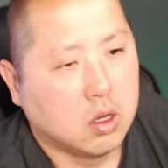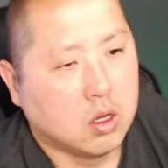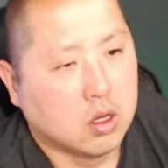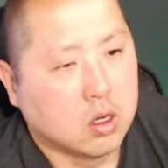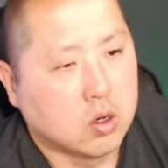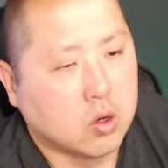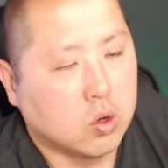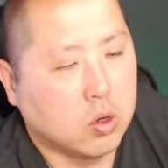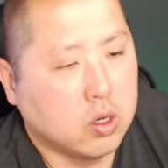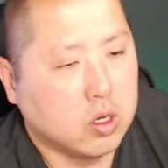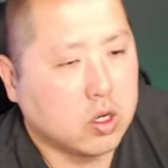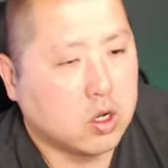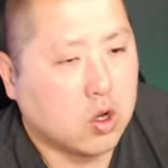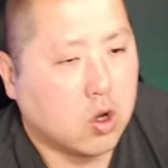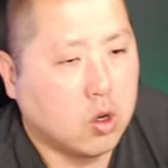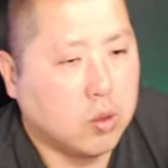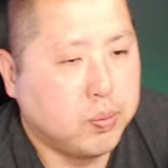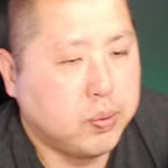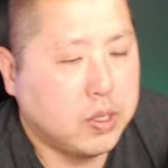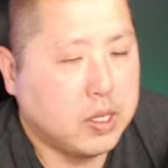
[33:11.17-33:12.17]

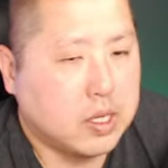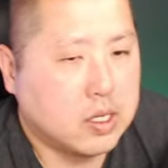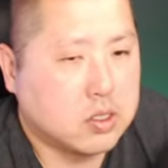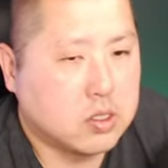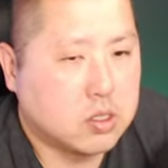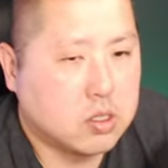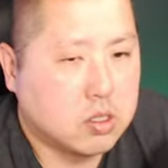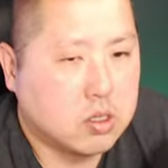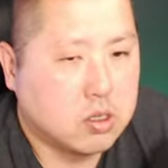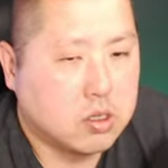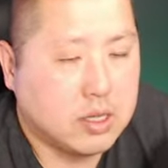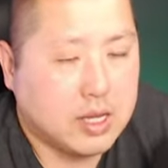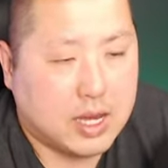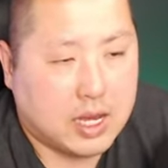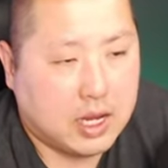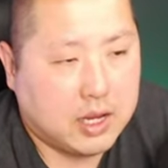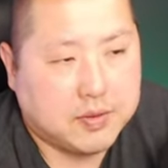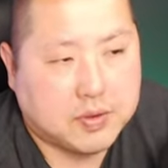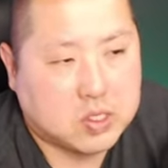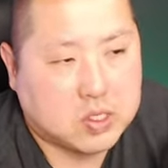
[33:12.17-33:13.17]
Cornucopius? Yeah,
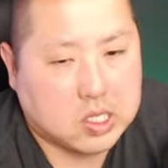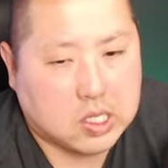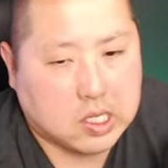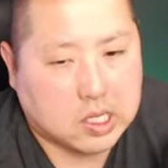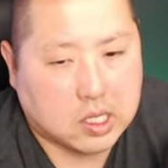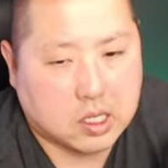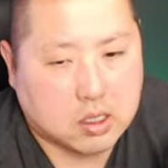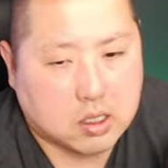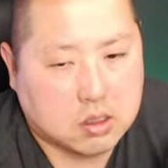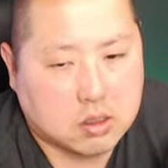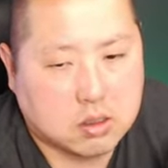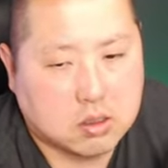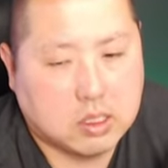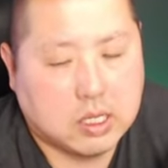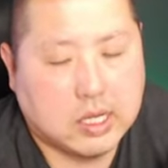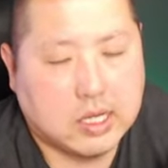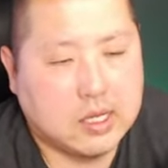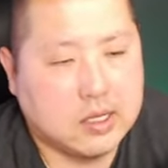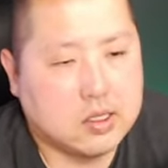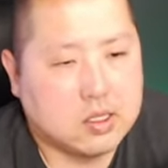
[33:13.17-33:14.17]
I've seen it.
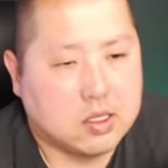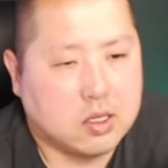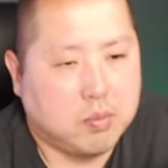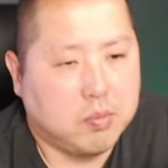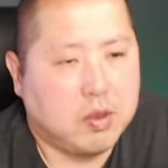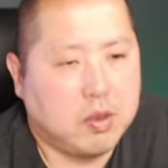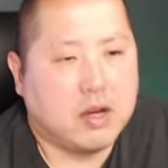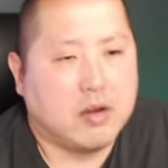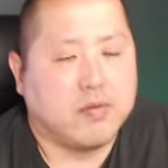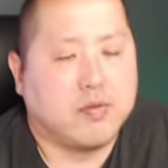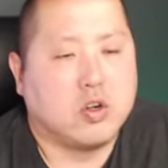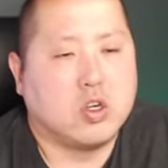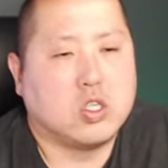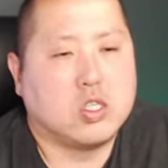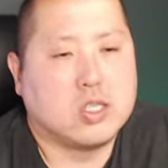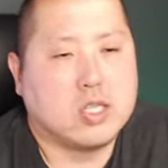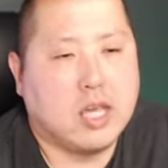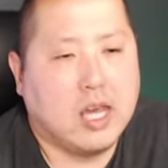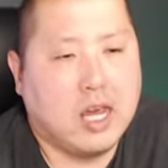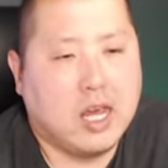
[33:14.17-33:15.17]
It's a
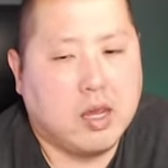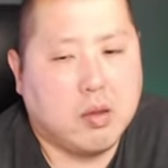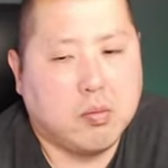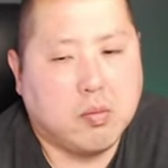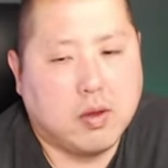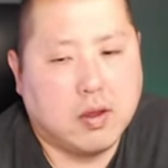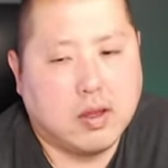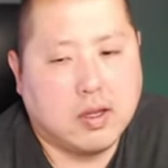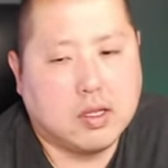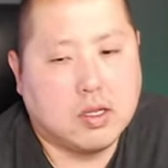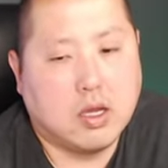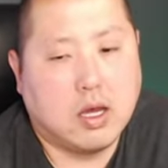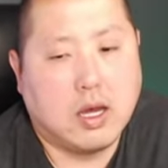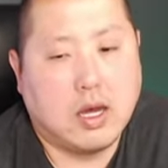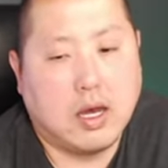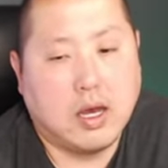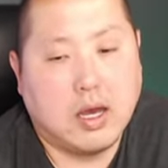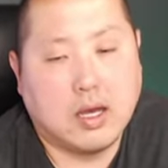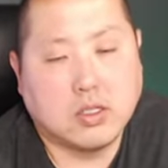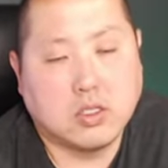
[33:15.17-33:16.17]
metaverse game,
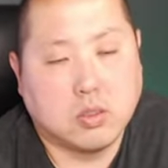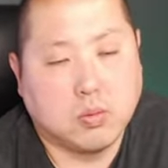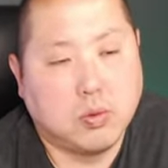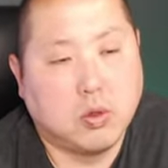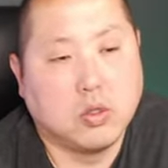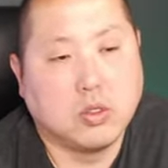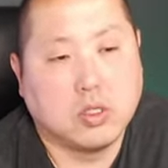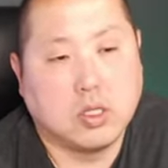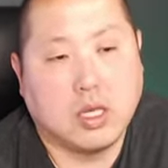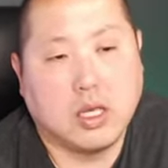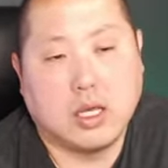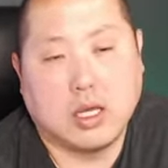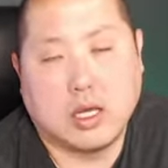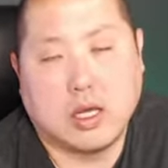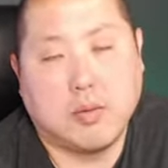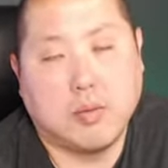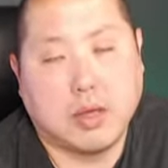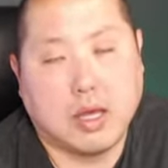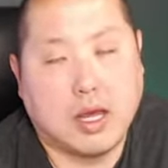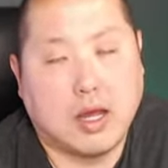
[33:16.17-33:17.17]
supposedly
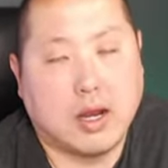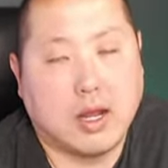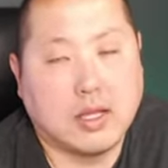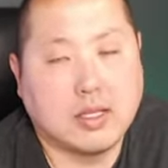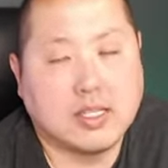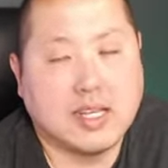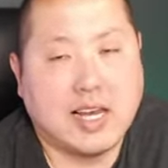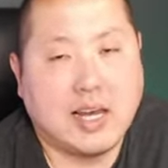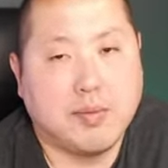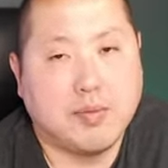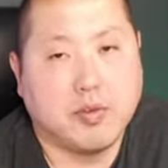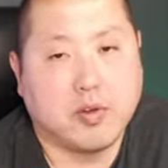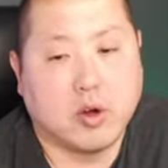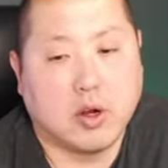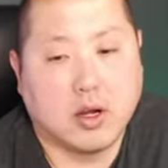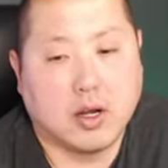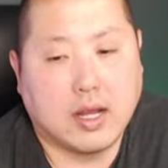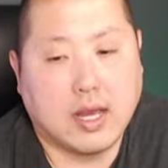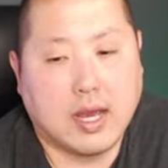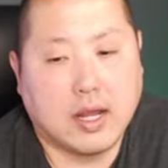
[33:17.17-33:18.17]
coming out on top of
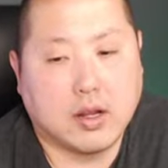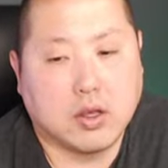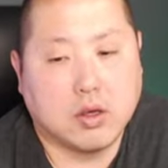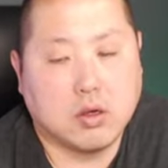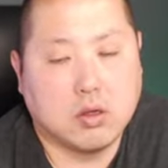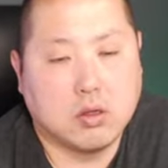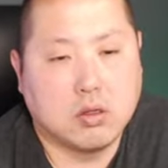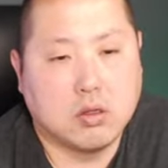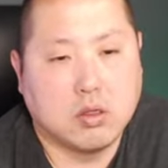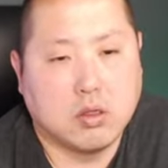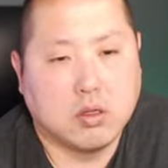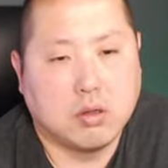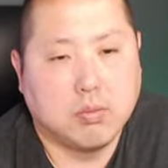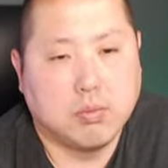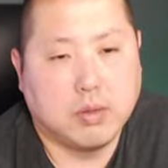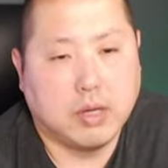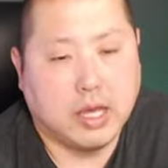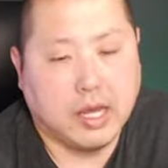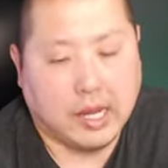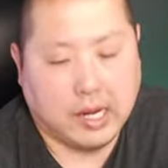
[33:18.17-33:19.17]
Cardano,
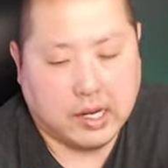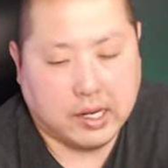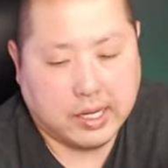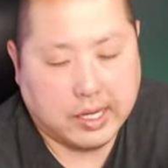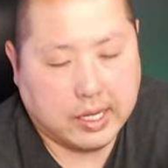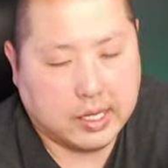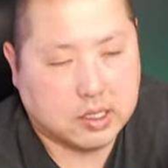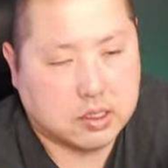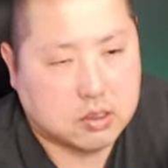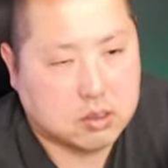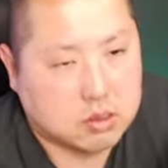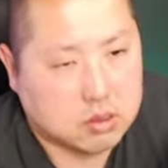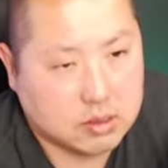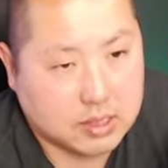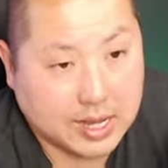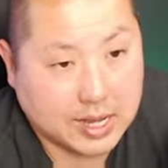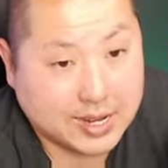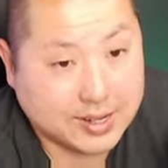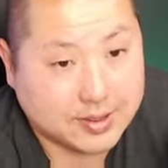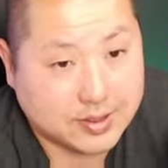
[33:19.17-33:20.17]
but it's
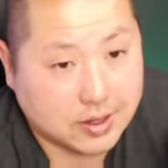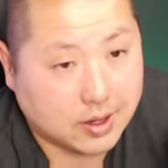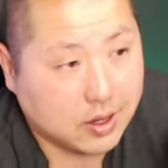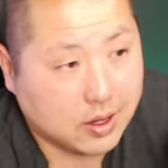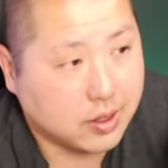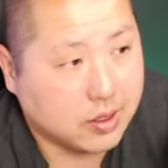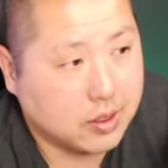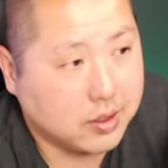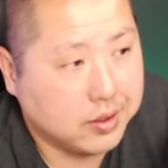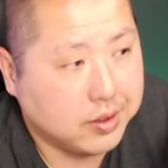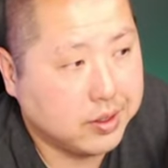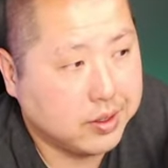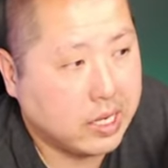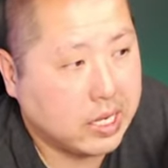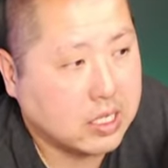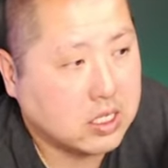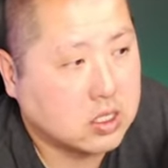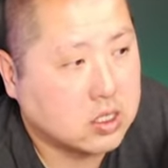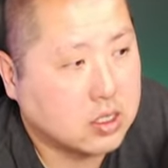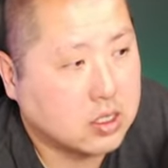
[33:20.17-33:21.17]
not done.
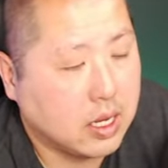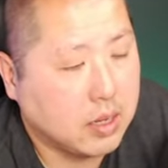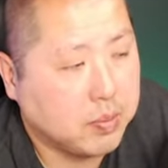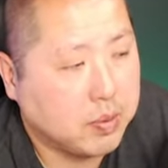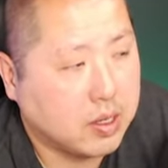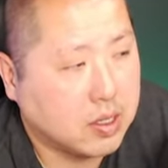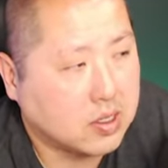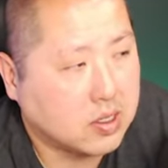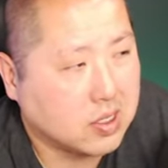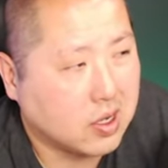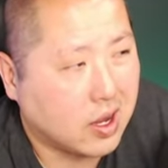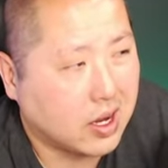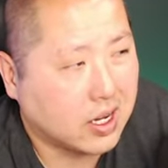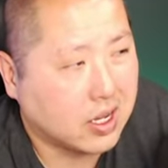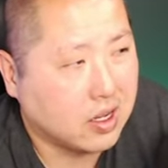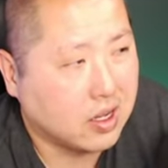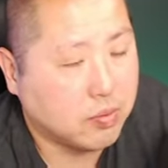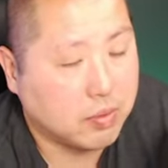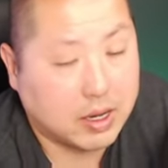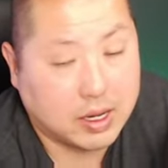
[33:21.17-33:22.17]
They've been
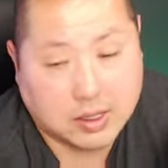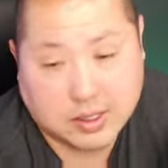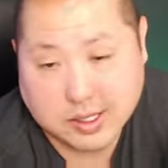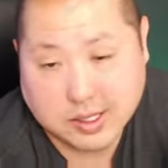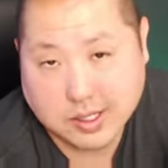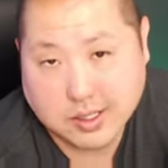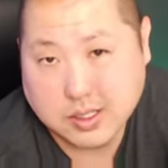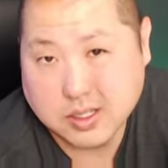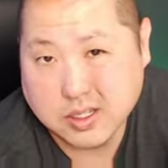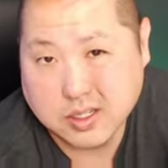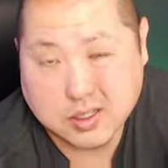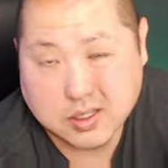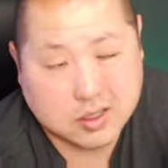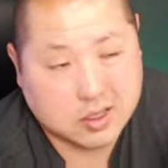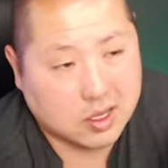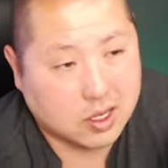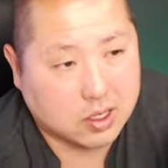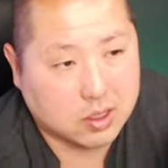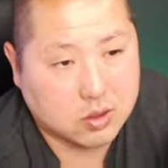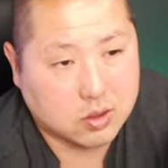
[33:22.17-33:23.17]
talking about this since
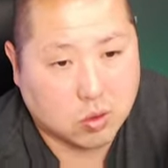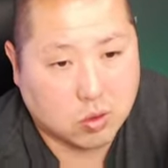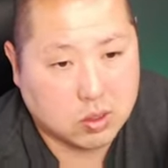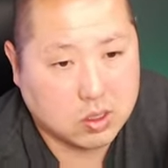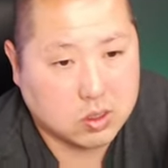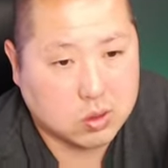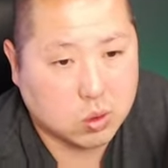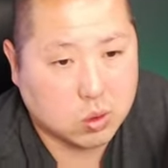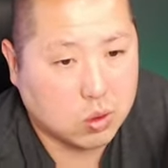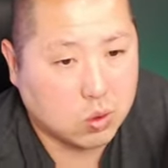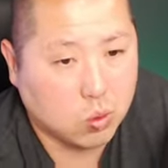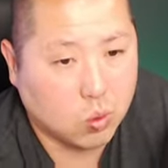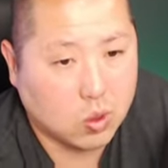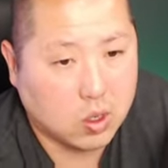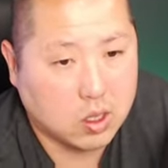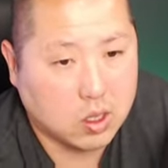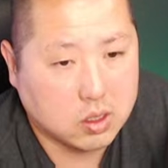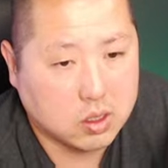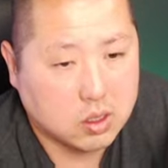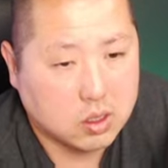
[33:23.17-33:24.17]
like 2021.